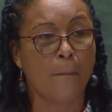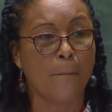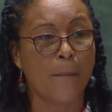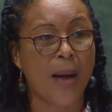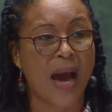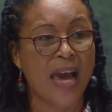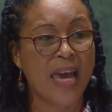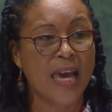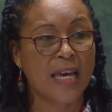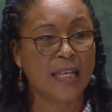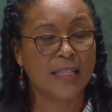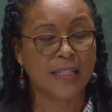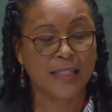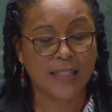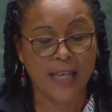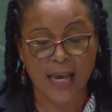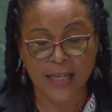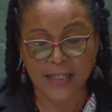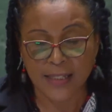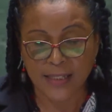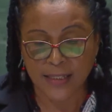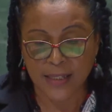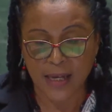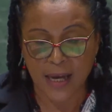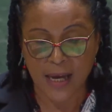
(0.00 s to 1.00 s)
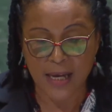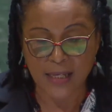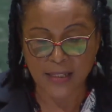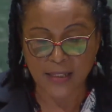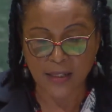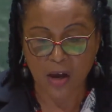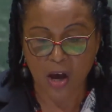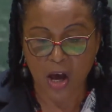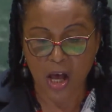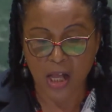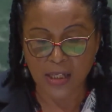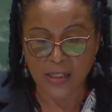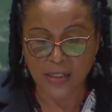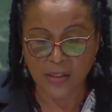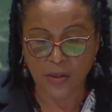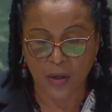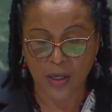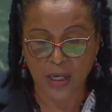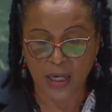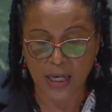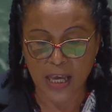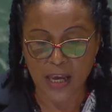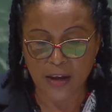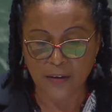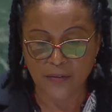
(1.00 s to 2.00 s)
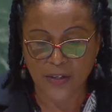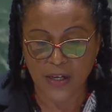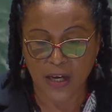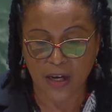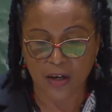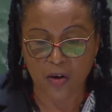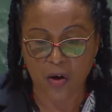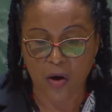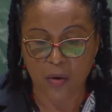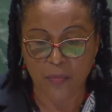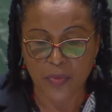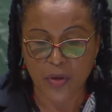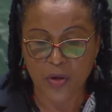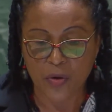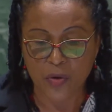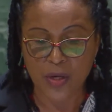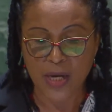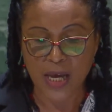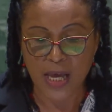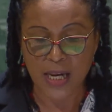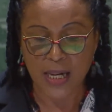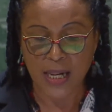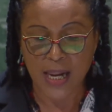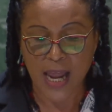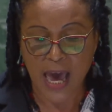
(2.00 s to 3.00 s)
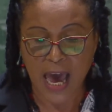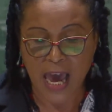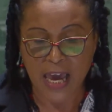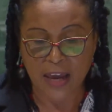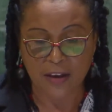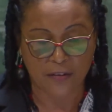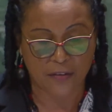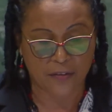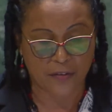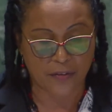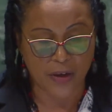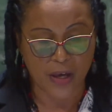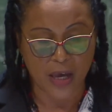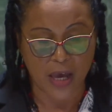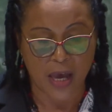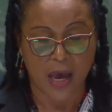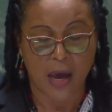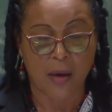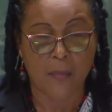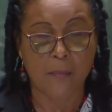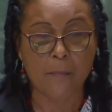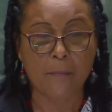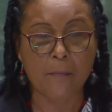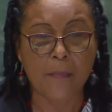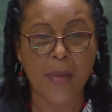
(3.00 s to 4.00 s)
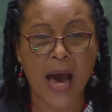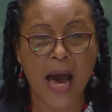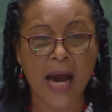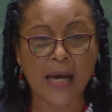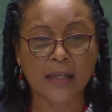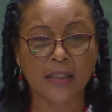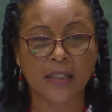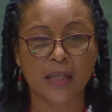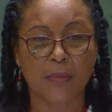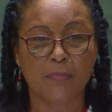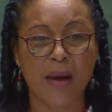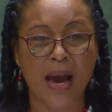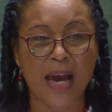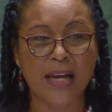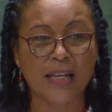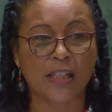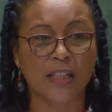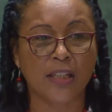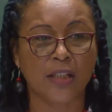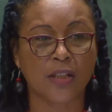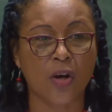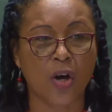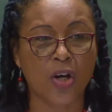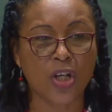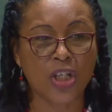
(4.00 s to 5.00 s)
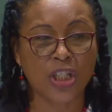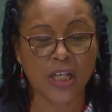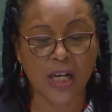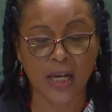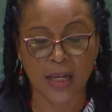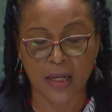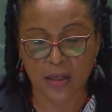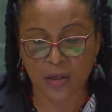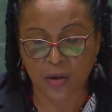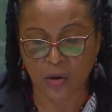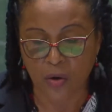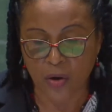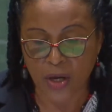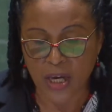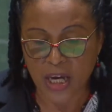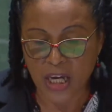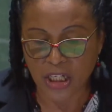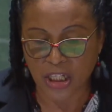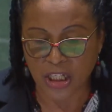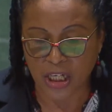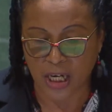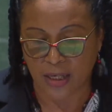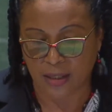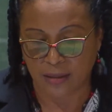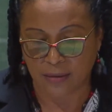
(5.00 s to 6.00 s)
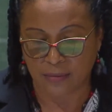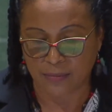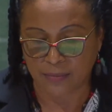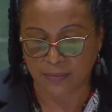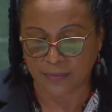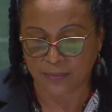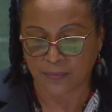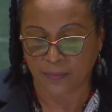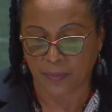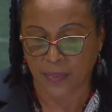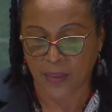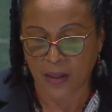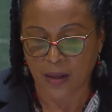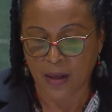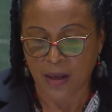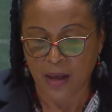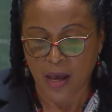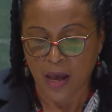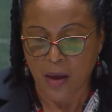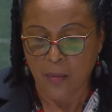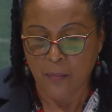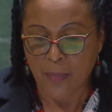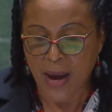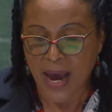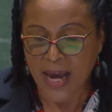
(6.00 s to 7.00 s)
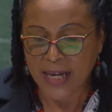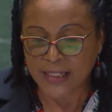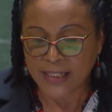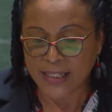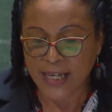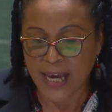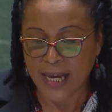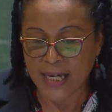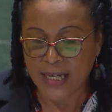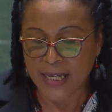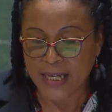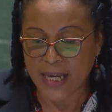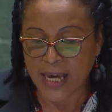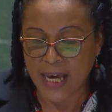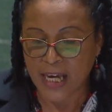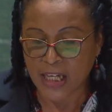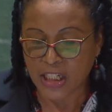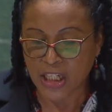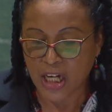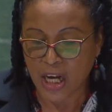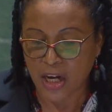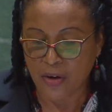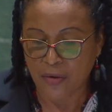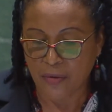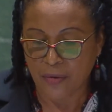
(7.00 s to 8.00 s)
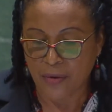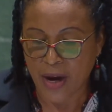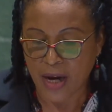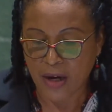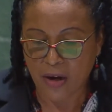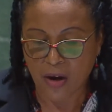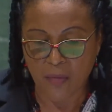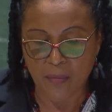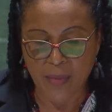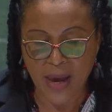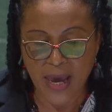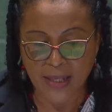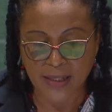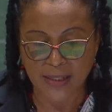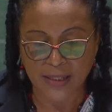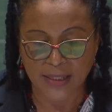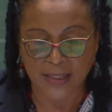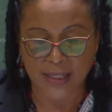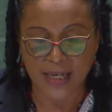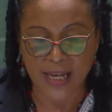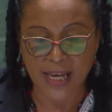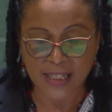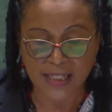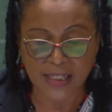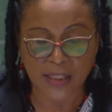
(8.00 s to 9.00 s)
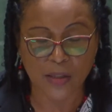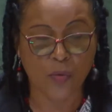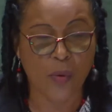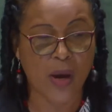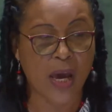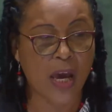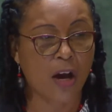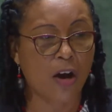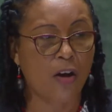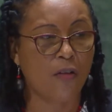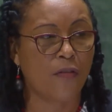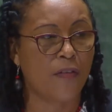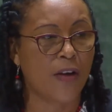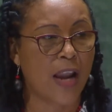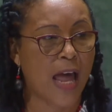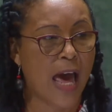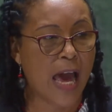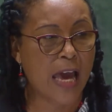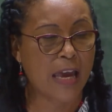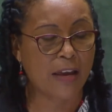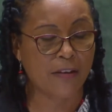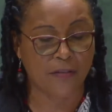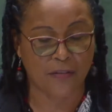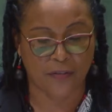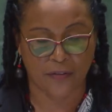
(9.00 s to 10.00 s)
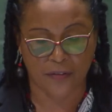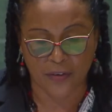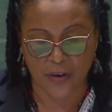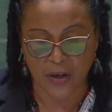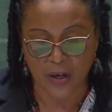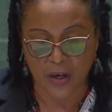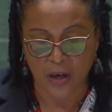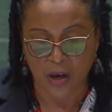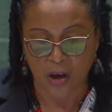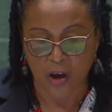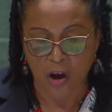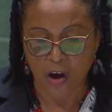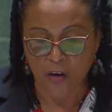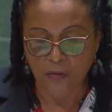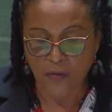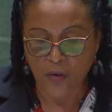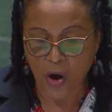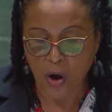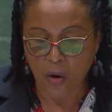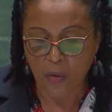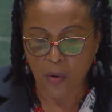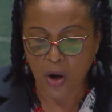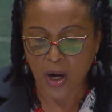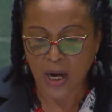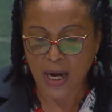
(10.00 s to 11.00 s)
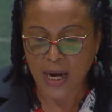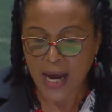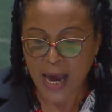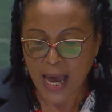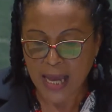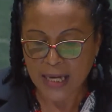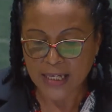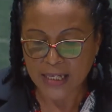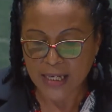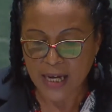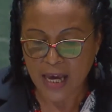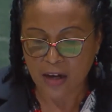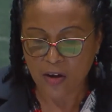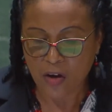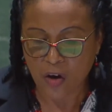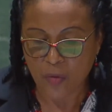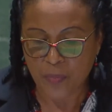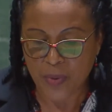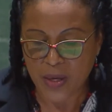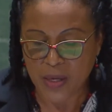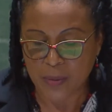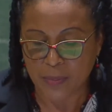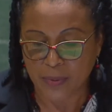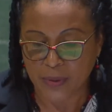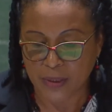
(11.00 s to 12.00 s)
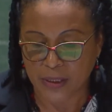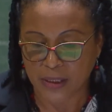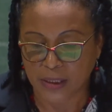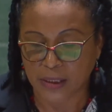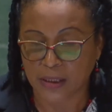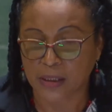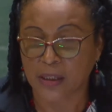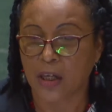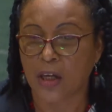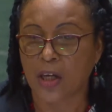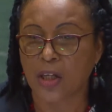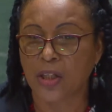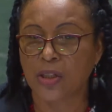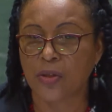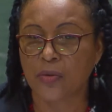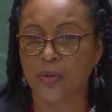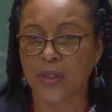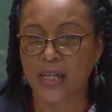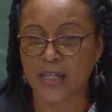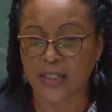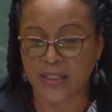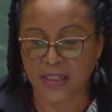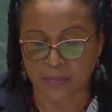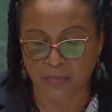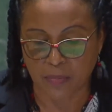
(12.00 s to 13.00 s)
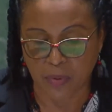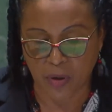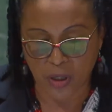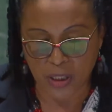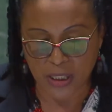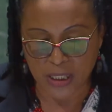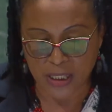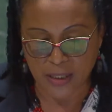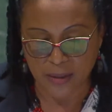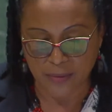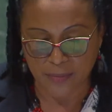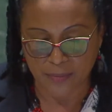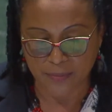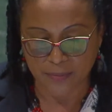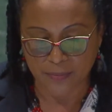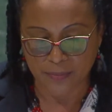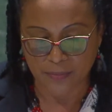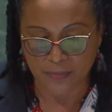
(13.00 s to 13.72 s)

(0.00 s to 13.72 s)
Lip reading: My ancestors also lived a communal life marked by social cohesion. My delegation recommends this way of life of our Kalinago people to this body.